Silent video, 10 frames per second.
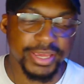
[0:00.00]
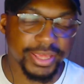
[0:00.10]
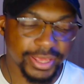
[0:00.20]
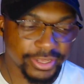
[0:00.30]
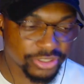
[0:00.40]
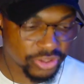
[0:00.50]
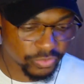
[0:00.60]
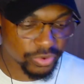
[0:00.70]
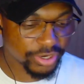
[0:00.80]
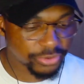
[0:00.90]
He is the
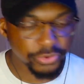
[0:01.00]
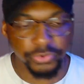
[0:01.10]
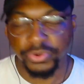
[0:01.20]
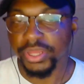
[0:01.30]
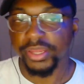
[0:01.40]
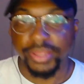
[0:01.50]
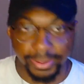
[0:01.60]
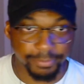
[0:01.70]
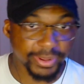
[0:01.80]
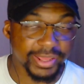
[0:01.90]
one who
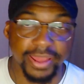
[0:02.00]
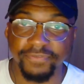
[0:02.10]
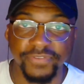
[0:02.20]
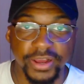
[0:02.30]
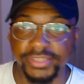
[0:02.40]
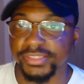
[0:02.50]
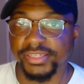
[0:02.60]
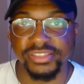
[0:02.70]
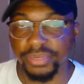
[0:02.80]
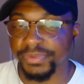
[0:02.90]
gave us
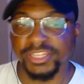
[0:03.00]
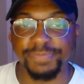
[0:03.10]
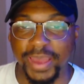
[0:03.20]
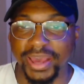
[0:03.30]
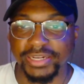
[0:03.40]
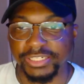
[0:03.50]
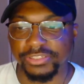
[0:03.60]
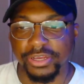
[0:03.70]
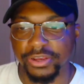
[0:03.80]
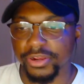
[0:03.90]
the stimulus
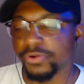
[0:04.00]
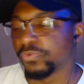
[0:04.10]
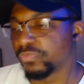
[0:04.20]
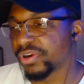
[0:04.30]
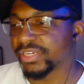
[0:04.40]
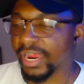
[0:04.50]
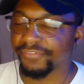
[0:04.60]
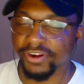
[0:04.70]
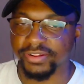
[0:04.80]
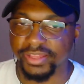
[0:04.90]
packages, which I
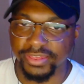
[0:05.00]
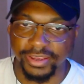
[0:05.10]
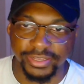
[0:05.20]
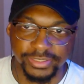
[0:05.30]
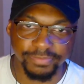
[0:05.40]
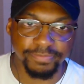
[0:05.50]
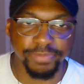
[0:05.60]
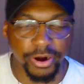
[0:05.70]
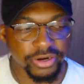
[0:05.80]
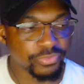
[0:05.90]
frankly think is
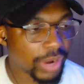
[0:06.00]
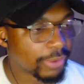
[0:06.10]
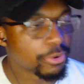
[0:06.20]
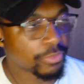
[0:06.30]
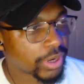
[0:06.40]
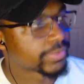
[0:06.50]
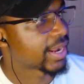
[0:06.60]
part of why we're where we're